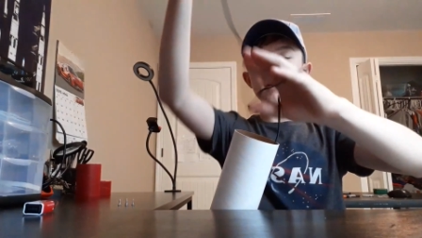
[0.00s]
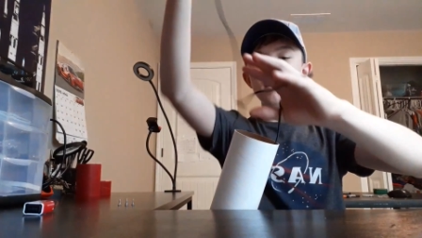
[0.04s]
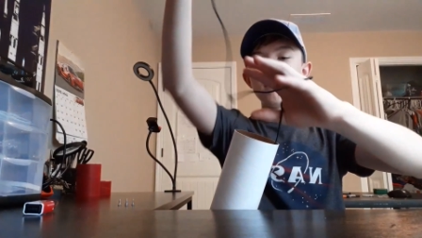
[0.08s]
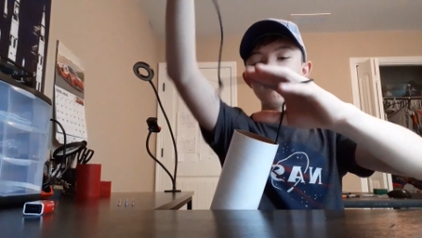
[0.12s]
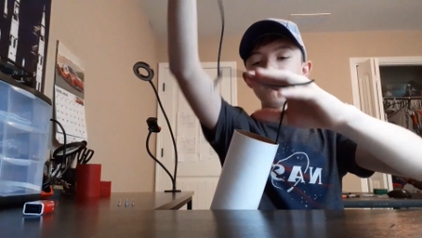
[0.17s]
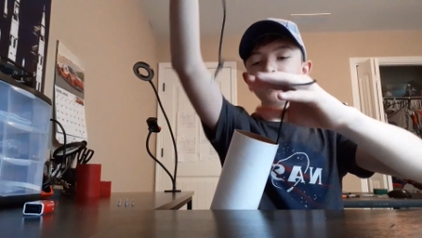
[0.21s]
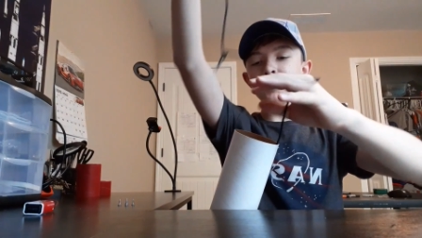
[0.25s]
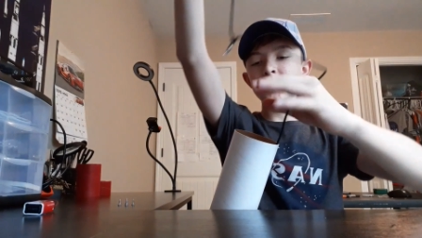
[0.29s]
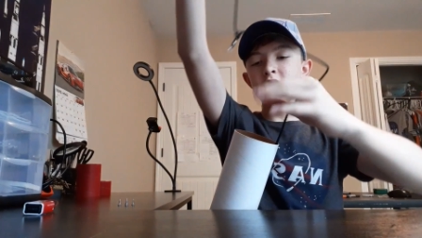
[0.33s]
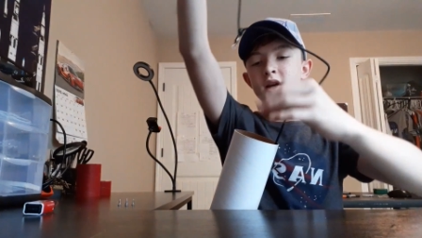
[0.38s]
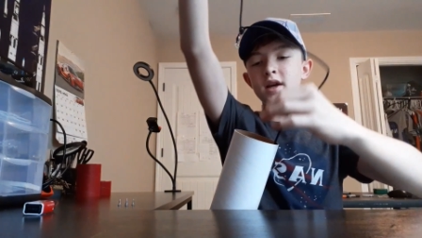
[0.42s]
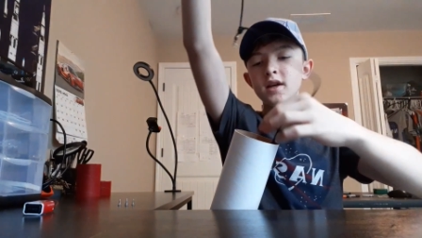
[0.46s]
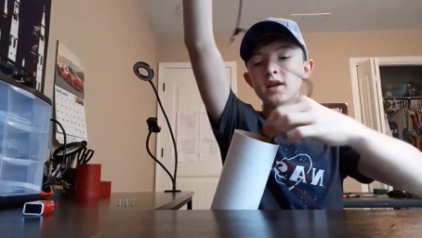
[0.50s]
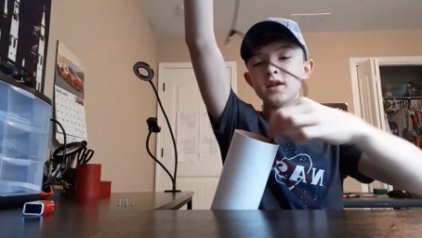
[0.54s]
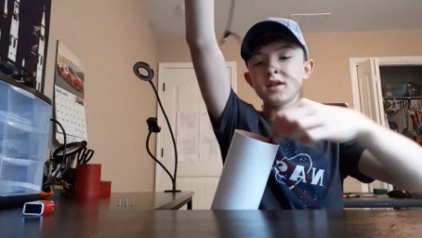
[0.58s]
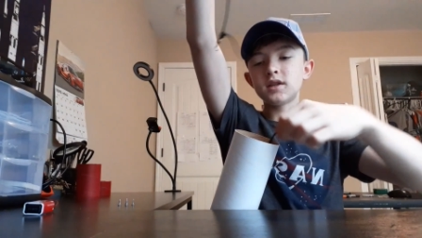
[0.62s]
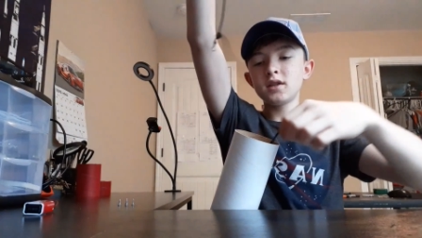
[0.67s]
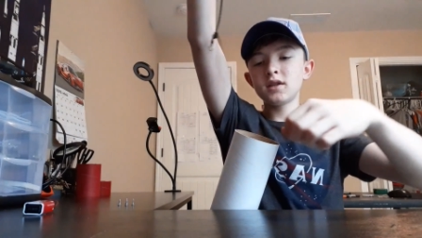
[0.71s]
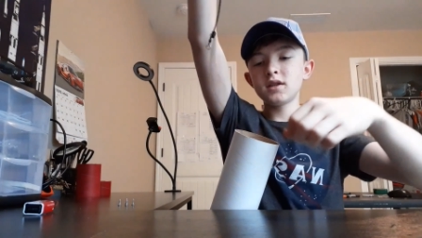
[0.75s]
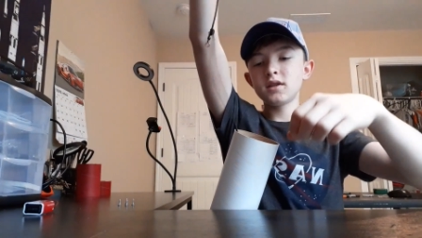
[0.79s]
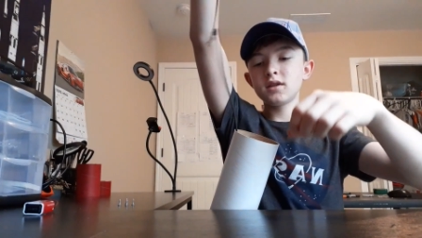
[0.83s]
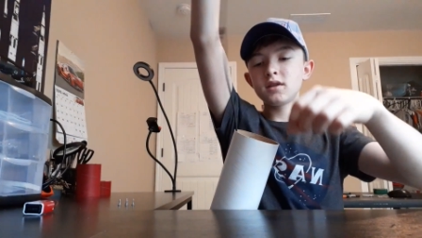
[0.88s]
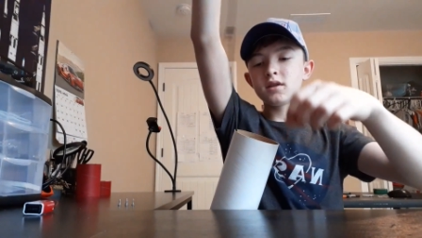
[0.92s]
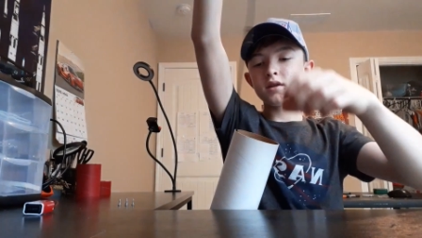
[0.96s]
which
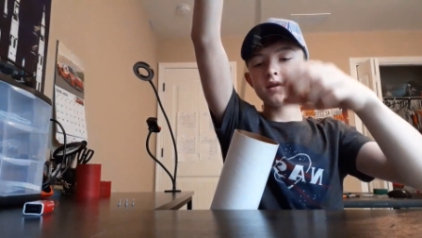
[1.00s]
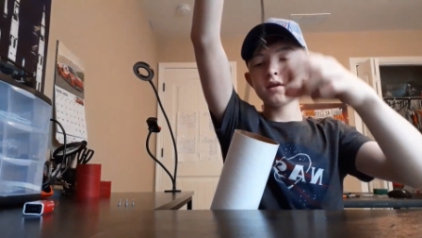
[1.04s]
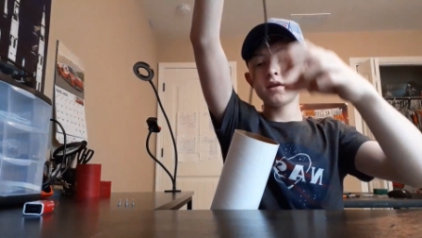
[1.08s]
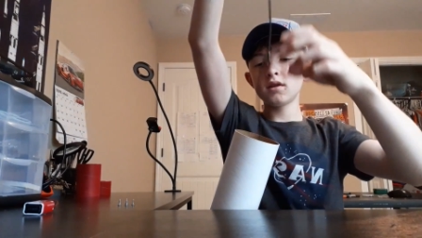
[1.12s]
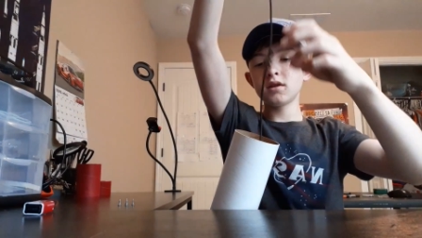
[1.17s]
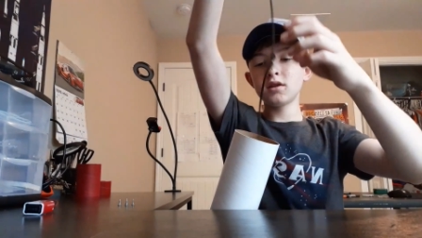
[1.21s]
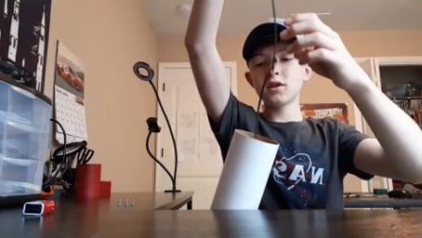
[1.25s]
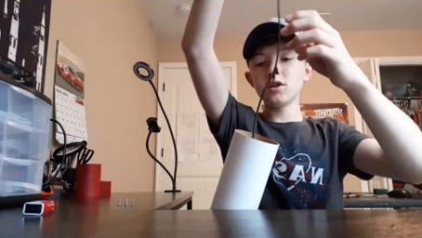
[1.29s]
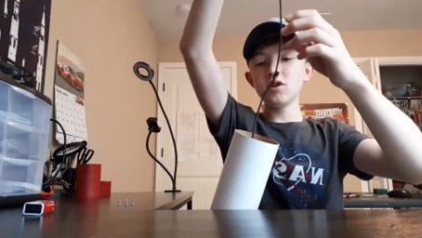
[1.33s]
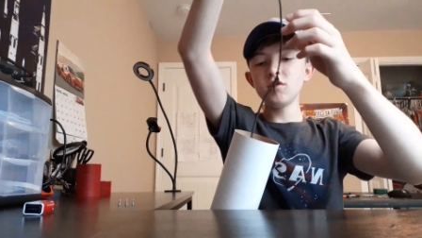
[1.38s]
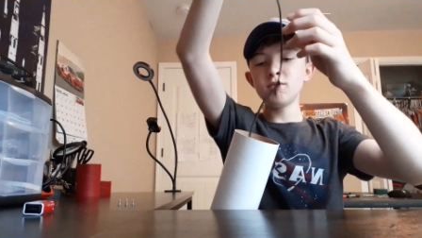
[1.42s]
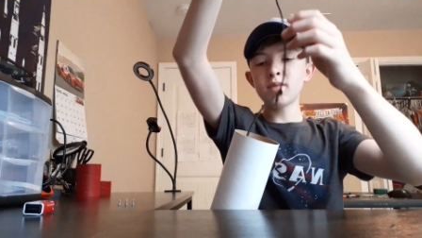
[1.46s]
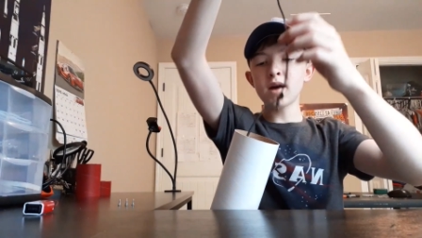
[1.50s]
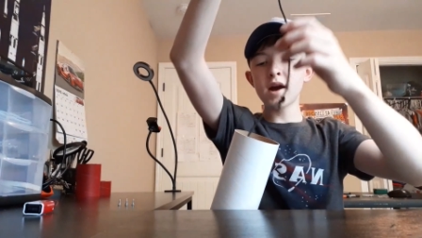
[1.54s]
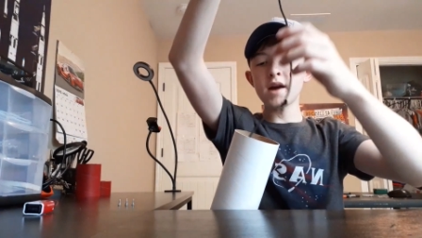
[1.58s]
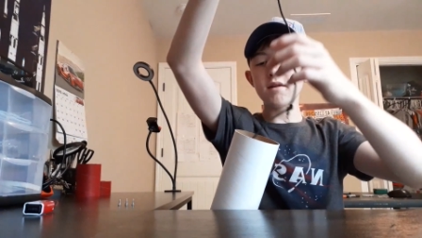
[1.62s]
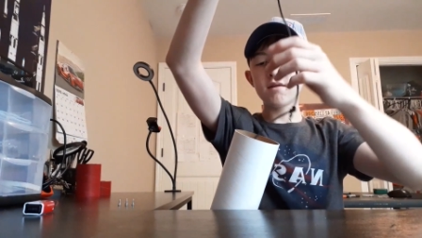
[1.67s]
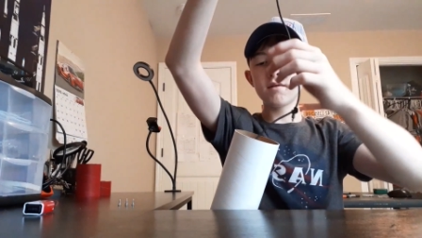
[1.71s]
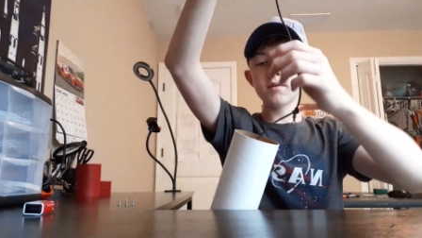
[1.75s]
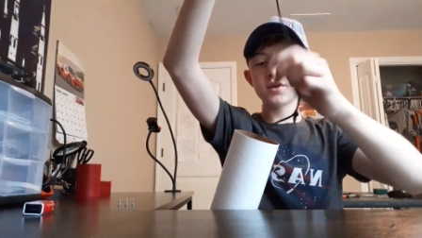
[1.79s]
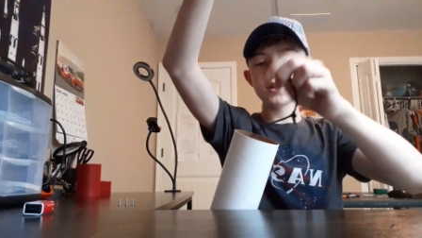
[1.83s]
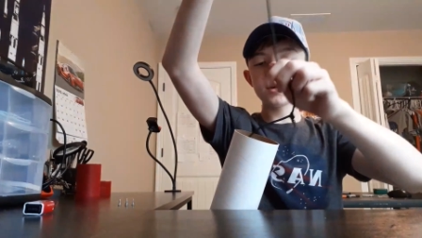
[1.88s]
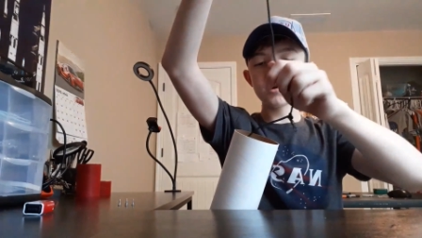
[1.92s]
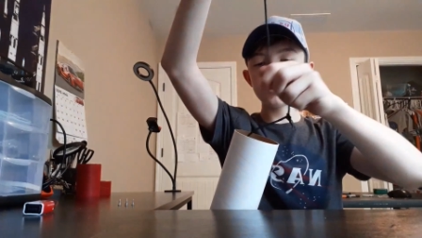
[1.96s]
has two
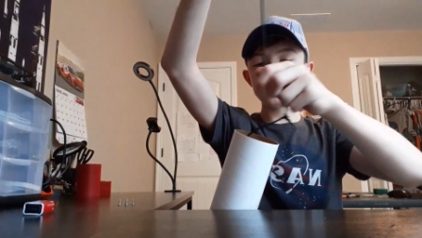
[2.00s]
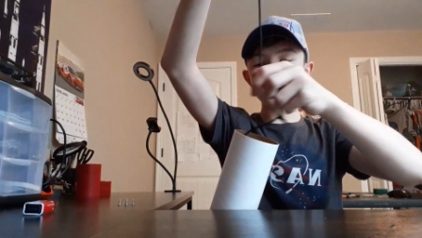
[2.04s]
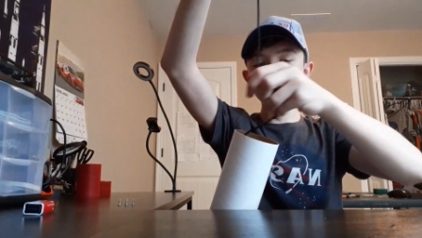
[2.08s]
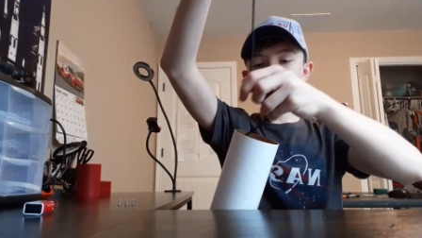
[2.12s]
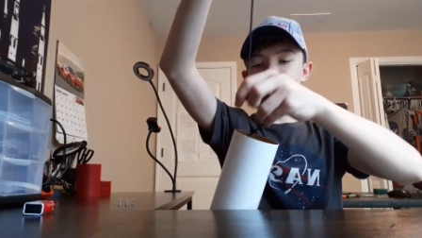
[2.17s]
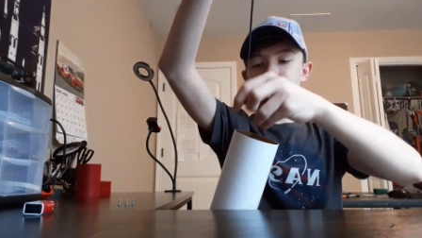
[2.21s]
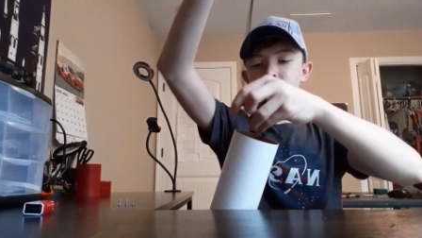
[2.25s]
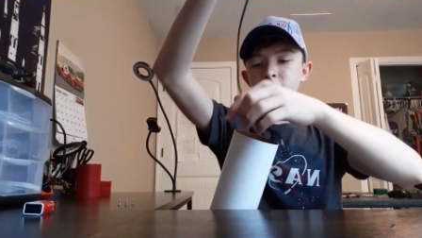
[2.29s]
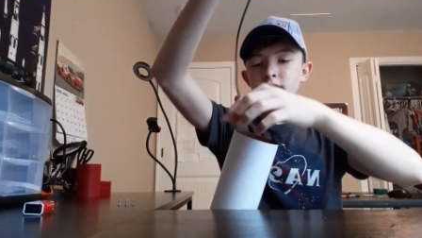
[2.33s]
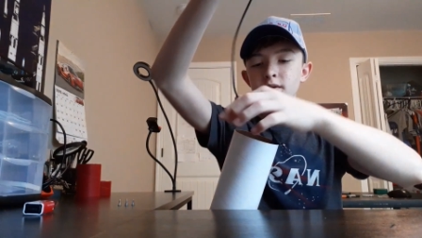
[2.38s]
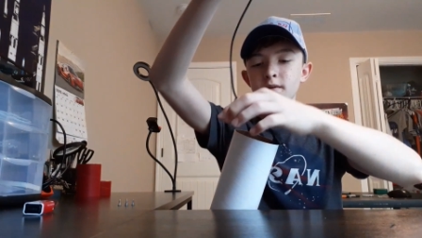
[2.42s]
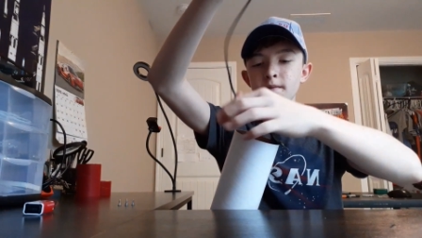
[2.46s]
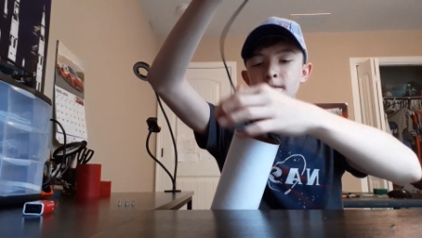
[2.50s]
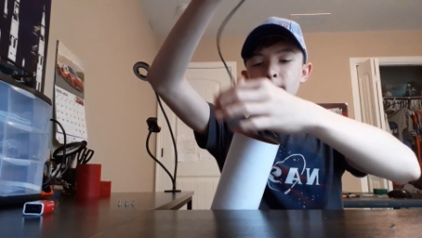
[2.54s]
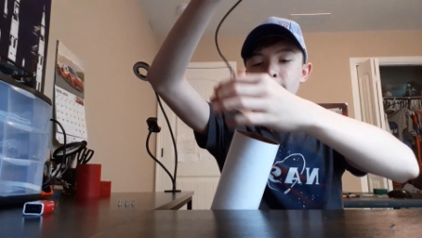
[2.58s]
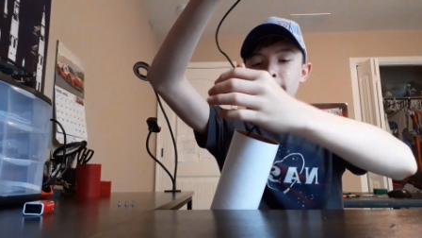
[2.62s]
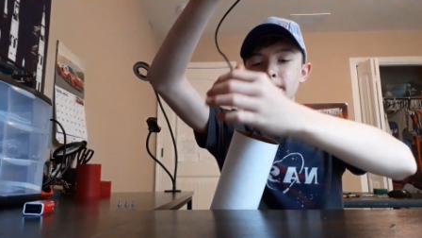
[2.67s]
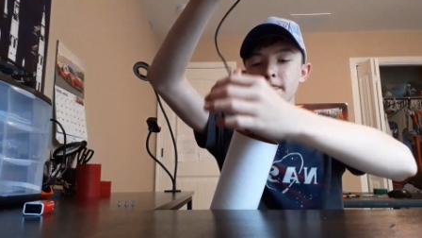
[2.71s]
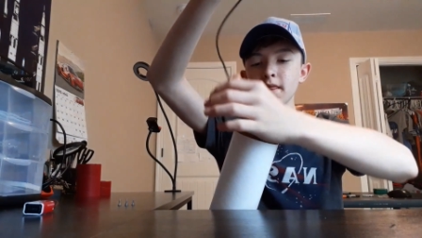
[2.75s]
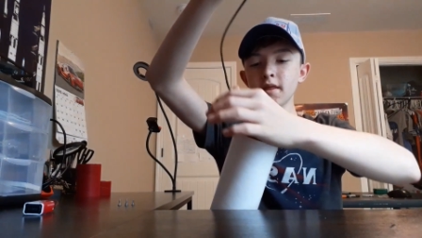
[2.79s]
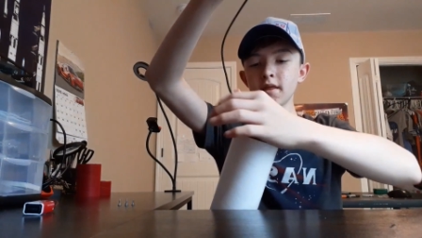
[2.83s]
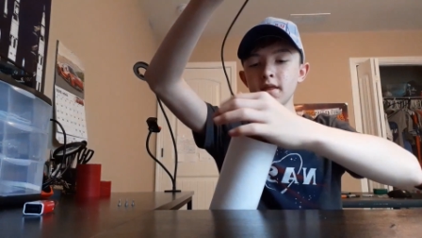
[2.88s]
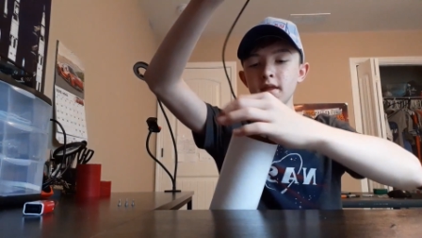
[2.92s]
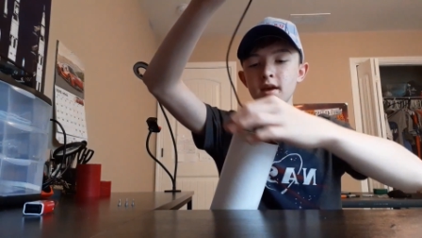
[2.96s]
pyro charges,
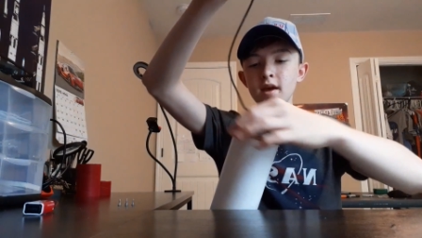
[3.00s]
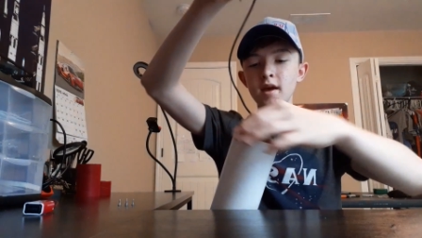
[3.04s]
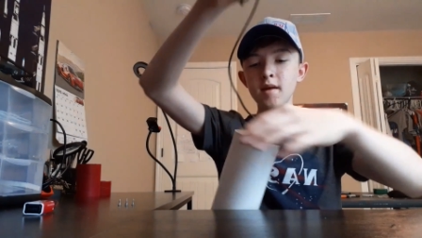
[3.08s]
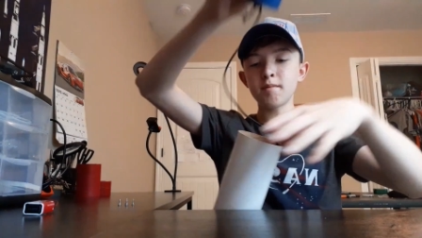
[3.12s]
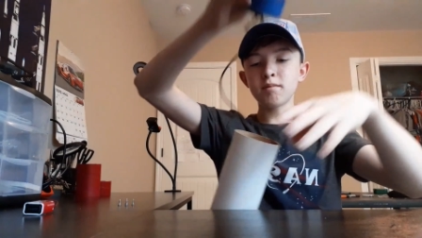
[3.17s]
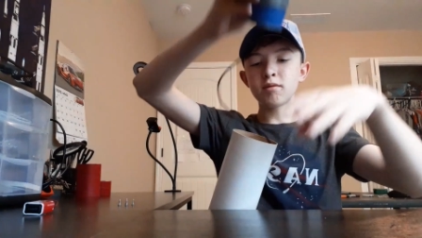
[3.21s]
the